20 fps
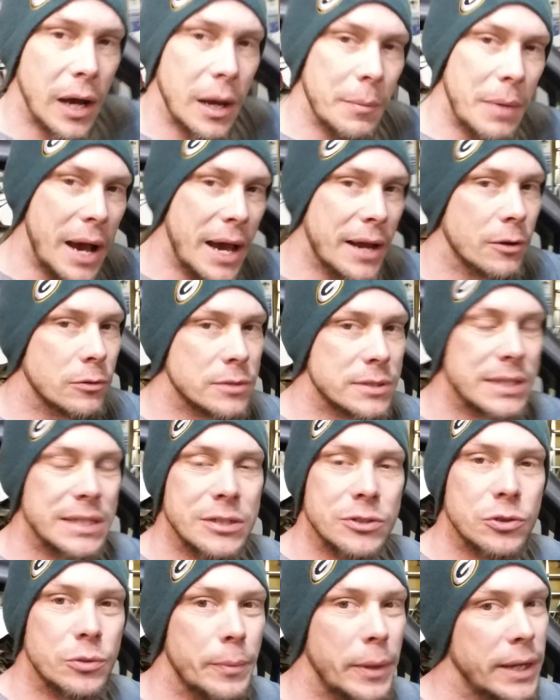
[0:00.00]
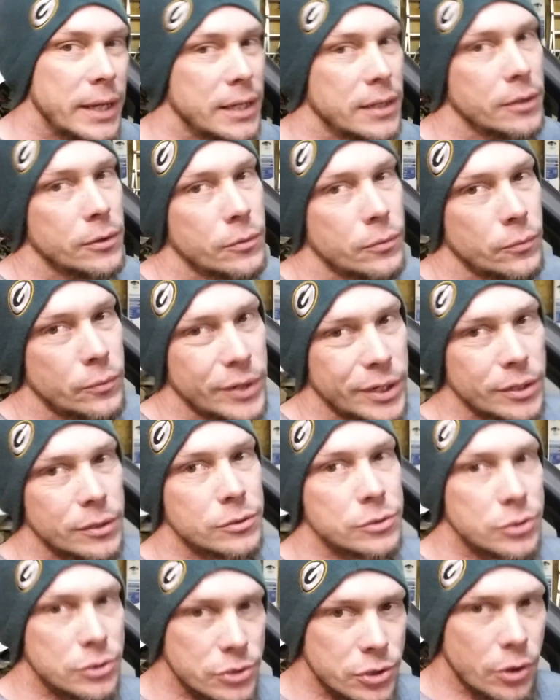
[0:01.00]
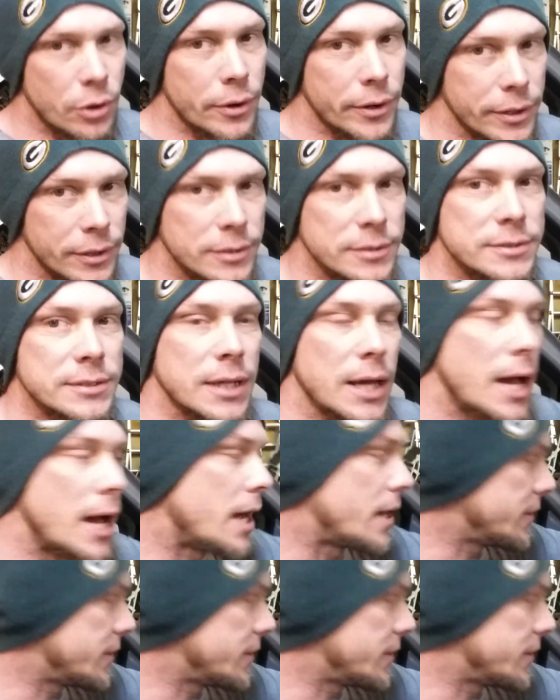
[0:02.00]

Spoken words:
I don't see too many Rio tutorials